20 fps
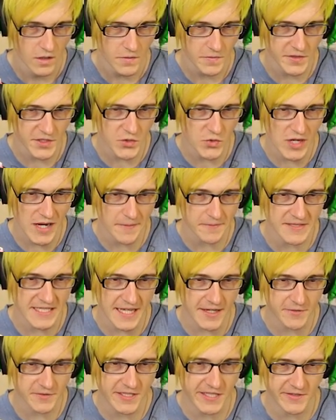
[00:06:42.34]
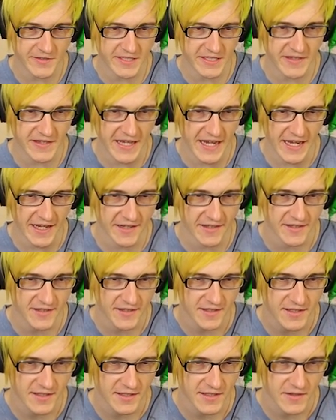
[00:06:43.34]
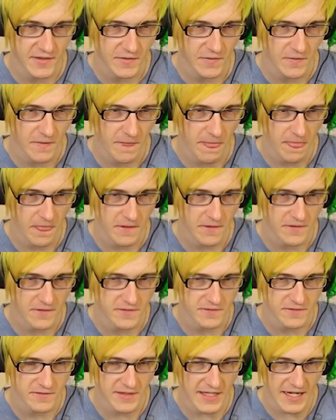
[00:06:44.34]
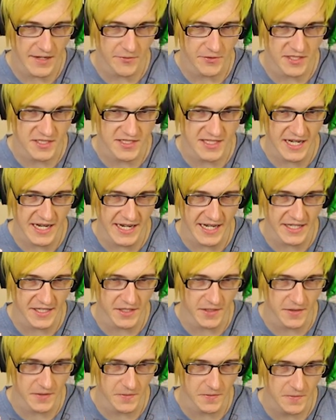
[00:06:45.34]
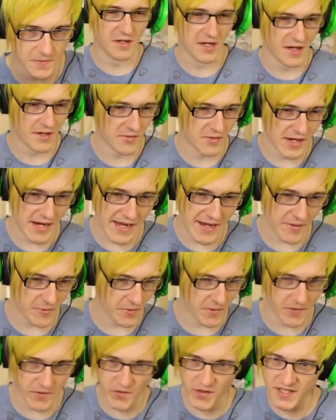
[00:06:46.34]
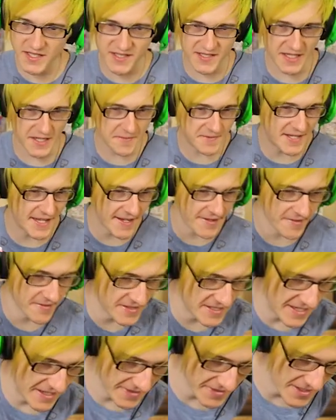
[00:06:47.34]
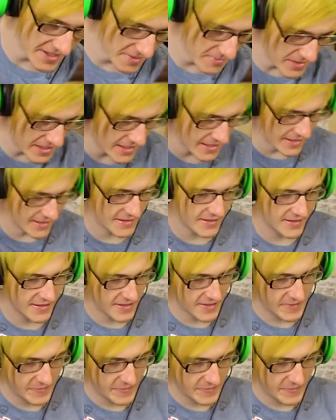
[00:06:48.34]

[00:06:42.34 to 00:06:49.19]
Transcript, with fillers: Holy crap, Tattletail did that. That was tight, yo. Alright, well, what's up, Tattletail? Come on.